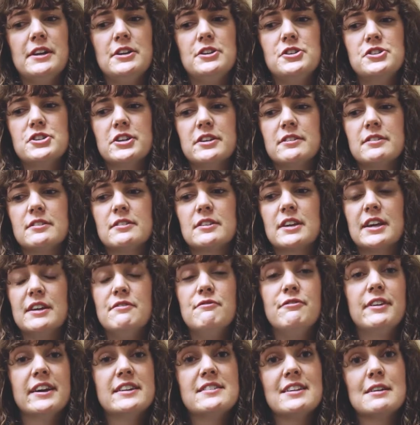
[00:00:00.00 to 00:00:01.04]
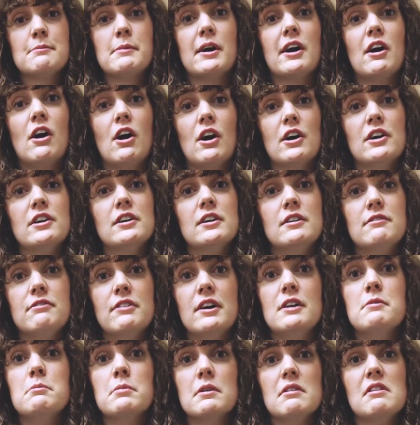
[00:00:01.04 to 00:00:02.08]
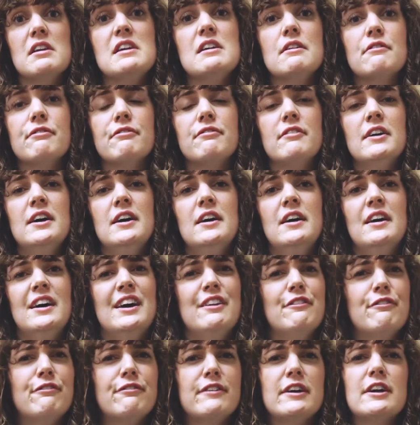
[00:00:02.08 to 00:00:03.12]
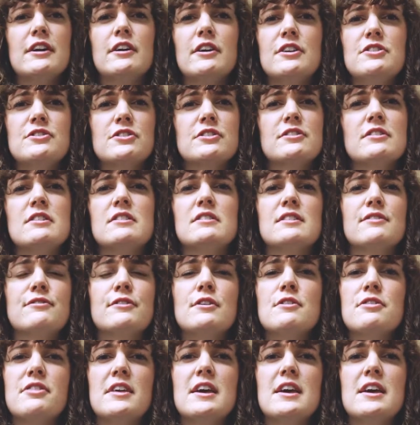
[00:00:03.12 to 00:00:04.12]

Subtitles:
and just convicting my heart of unbelief and fear and just these different